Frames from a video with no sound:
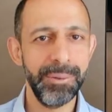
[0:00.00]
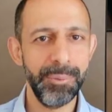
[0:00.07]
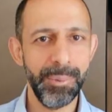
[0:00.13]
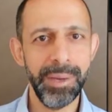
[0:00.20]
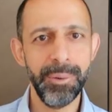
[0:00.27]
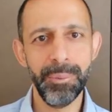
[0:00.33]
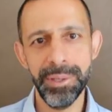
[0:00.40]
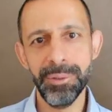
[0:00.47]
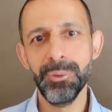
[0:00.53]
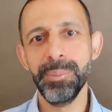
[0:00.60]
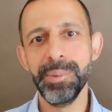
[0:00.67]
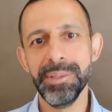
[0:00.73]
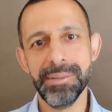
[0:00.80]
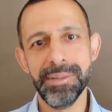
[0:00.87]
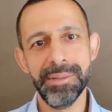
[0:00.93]
The way we do
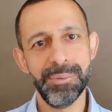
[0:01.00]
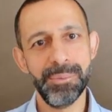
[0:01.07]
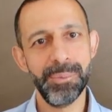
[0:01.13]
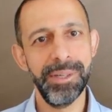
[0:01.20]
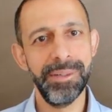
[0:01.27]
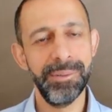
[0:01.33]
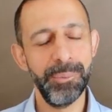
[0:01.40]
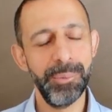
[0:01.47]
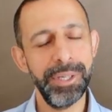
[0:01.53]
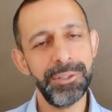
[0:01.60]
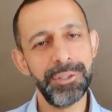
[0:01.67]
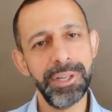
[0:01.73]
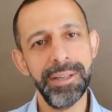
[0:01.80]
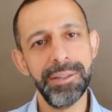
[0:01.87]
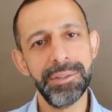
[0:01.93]
business will change.